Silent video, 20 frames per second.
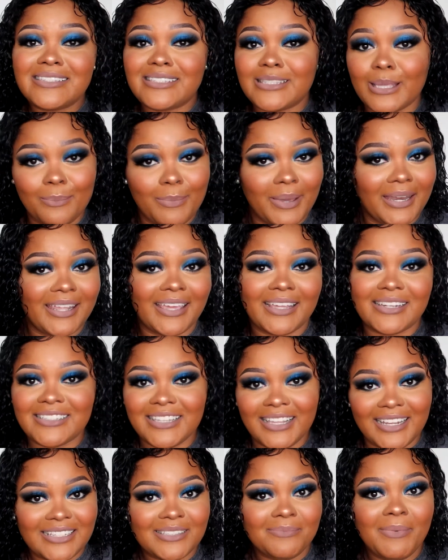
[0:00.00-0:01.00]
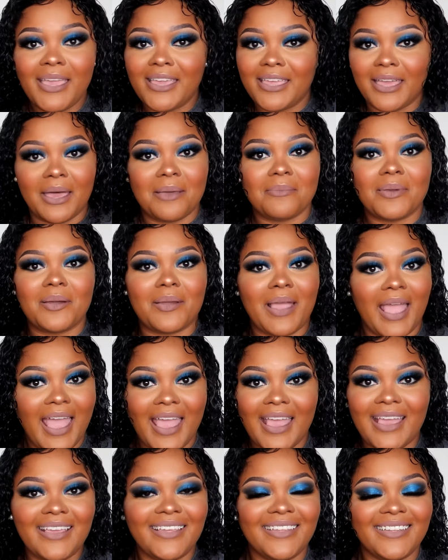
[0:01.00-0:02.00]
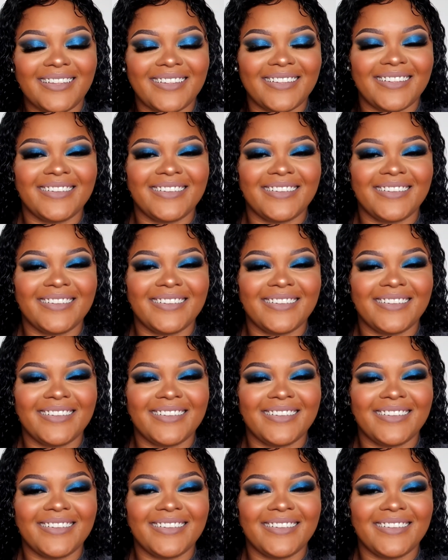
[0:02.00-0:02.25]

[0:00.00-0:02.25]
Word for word: somebody got to see this makeup, okay?